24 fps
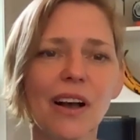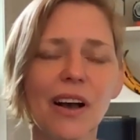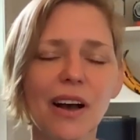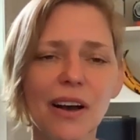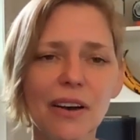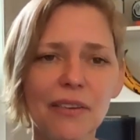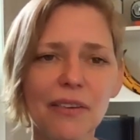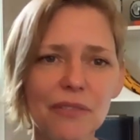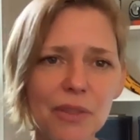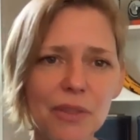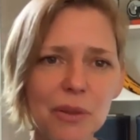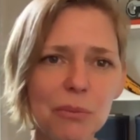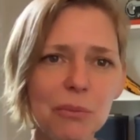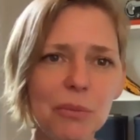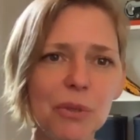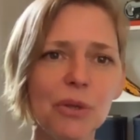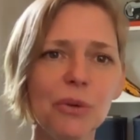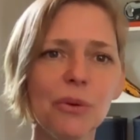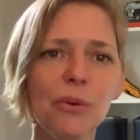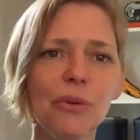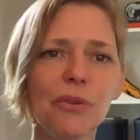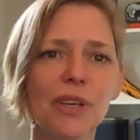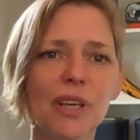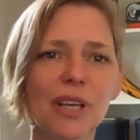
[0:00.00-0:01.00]
of the
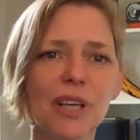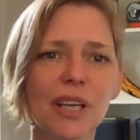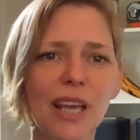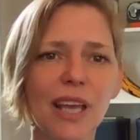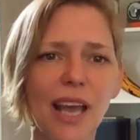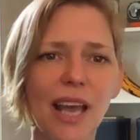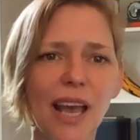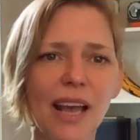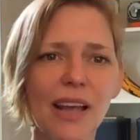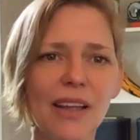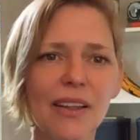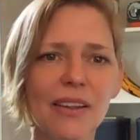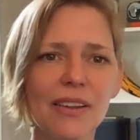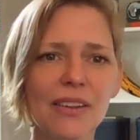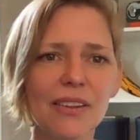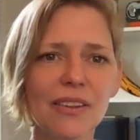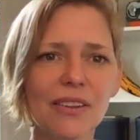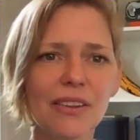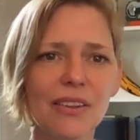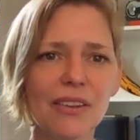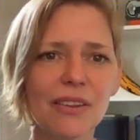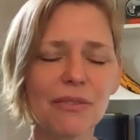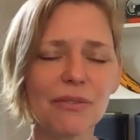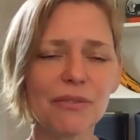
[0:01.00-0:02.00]
music
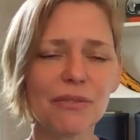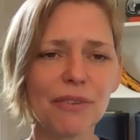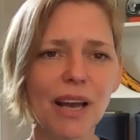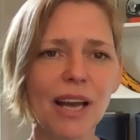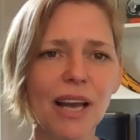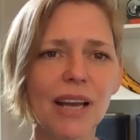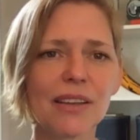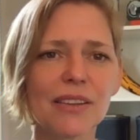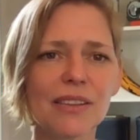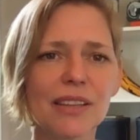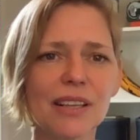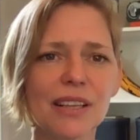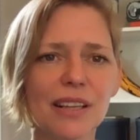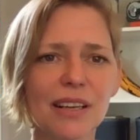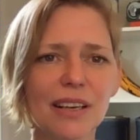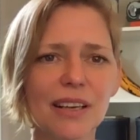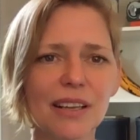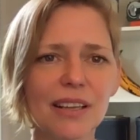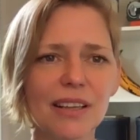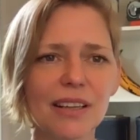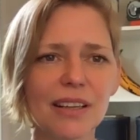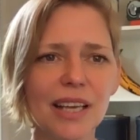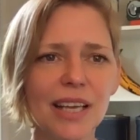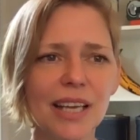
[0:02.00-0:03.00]
and the fact that
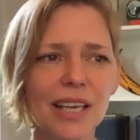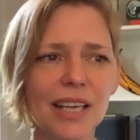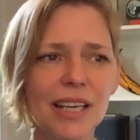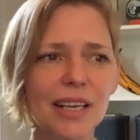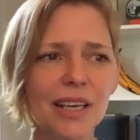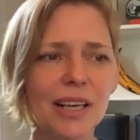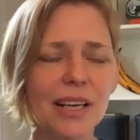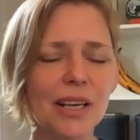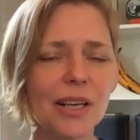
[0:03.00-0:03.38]
like